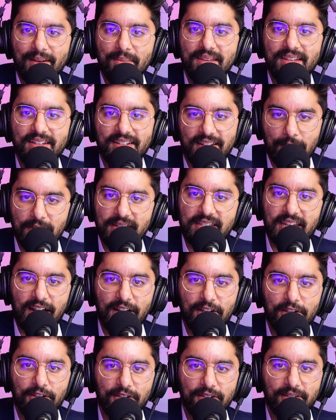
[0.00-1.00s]
me
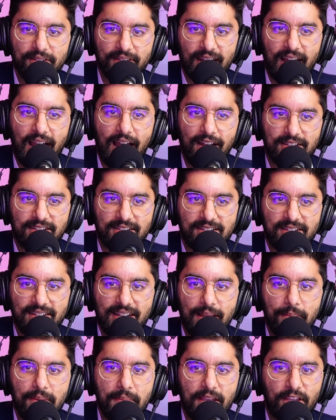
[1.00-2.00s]
tell you.
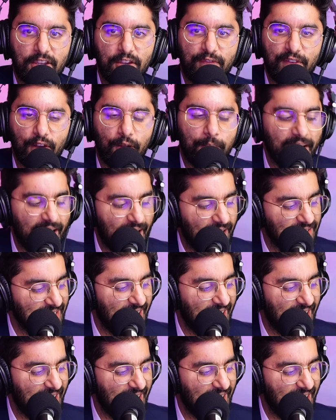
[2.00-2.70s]
Let me make you feel bad.